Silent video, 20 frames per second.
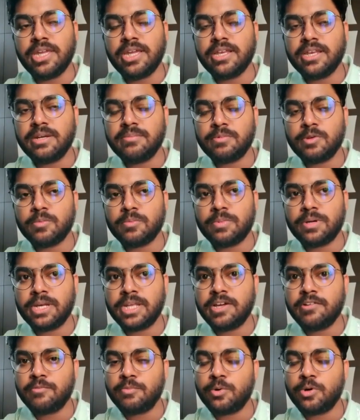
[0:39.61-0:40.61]
Geeklurn
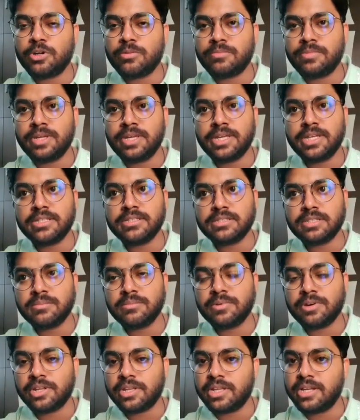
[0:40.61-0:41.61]
people have put me in
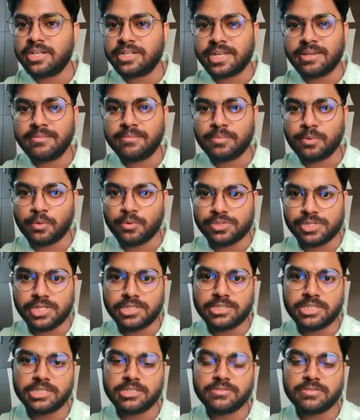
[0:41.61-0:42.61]
some real-time
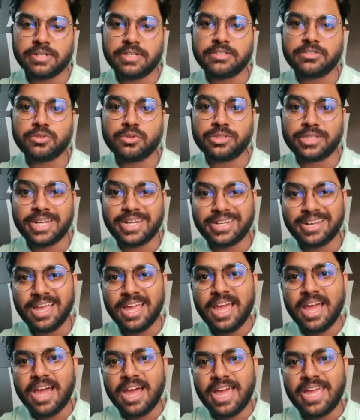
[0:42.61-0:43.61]
projects as well so that